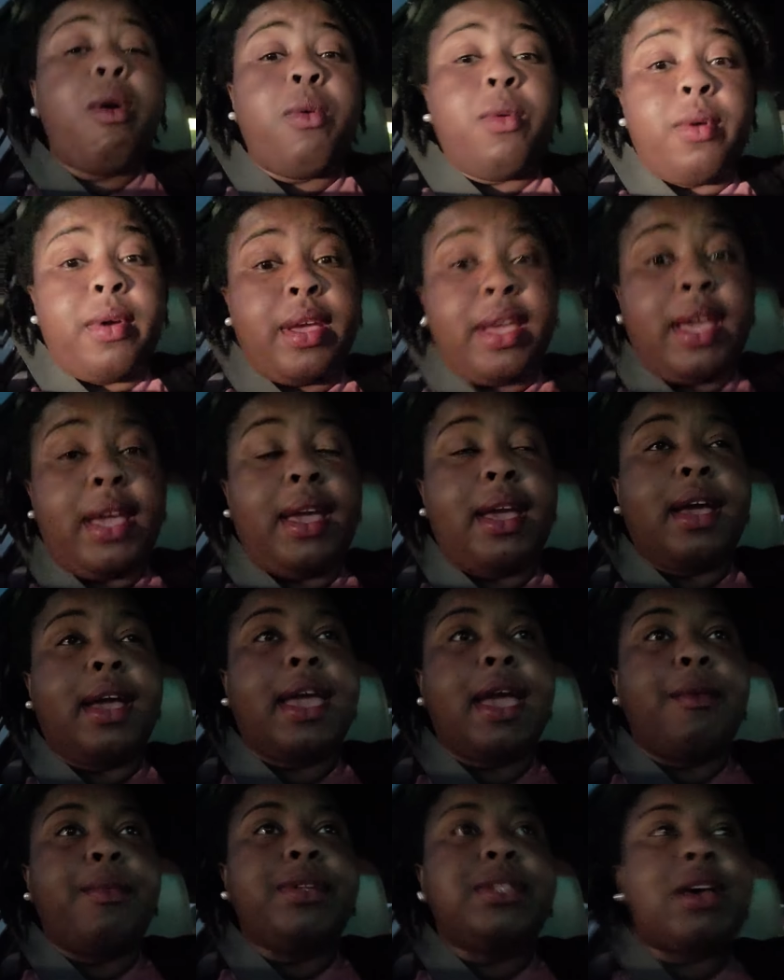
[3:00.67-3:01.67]
Oh,
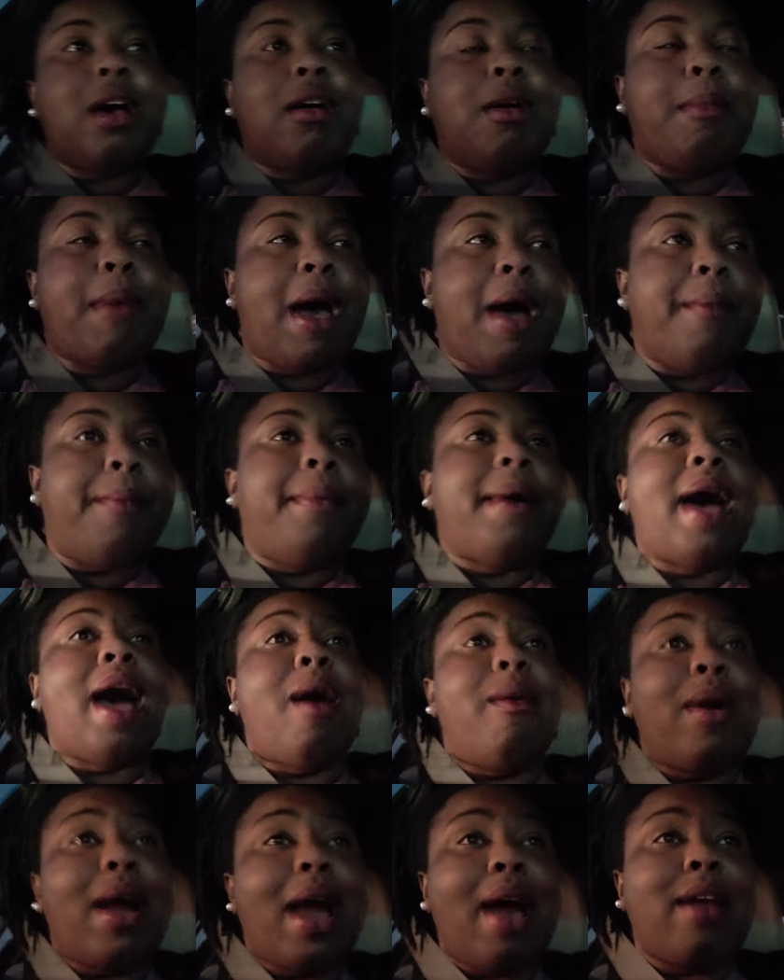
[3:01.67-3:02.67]
can we talk about
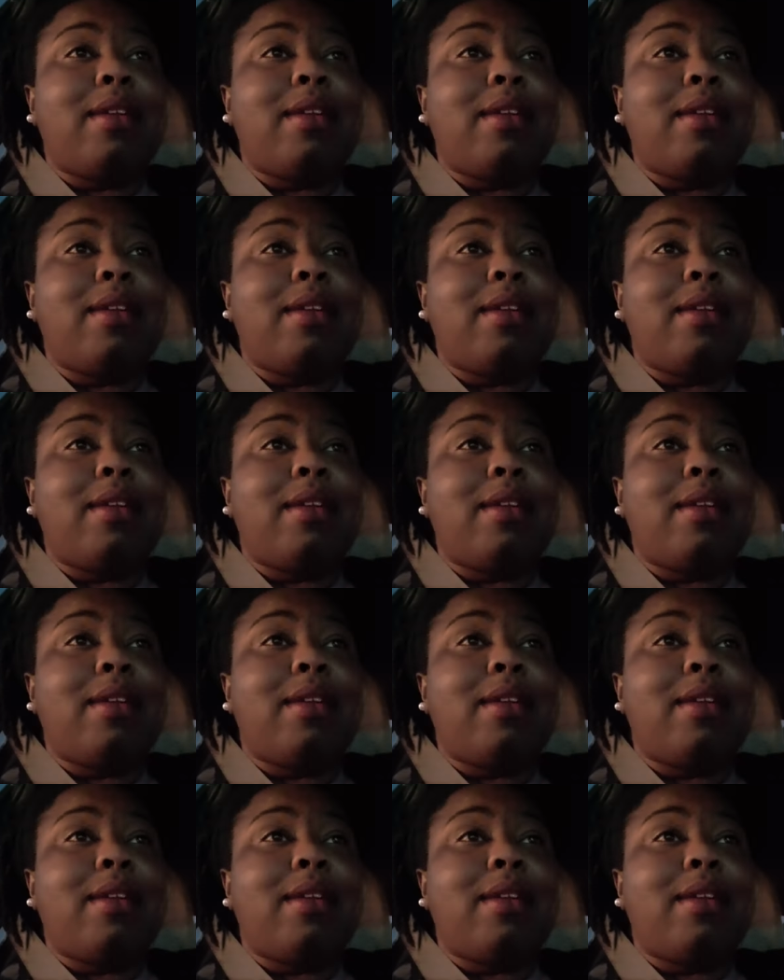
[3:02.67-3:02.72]
power